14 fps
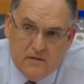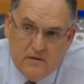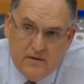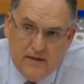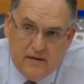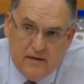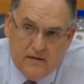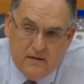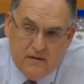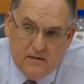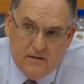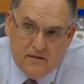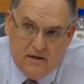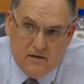during that year.
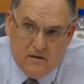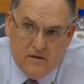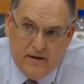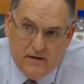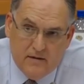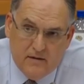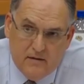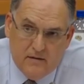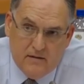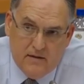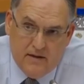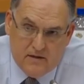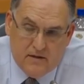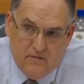Is that correct?
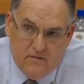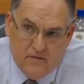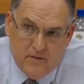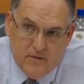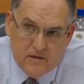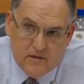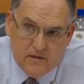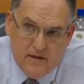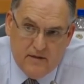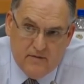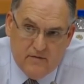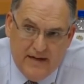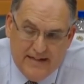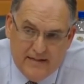That's the information I
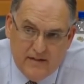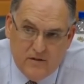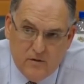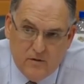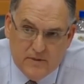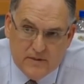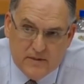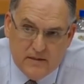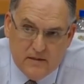have, 82%.